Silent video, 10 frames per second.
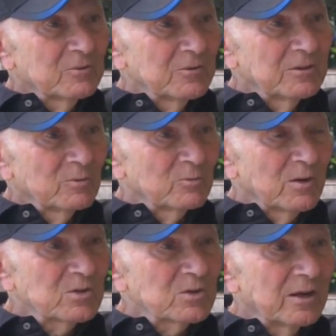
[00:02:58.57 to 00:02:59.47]
between them on
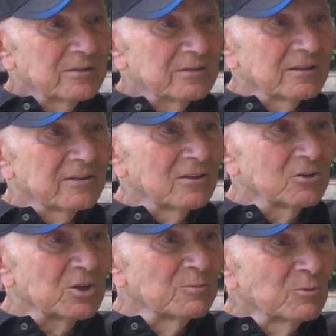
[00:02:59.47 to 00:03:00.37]
one side, then a
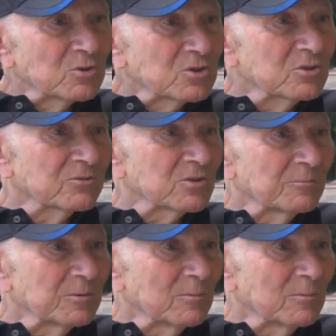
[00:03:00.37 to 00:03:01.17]
little kibbutz of some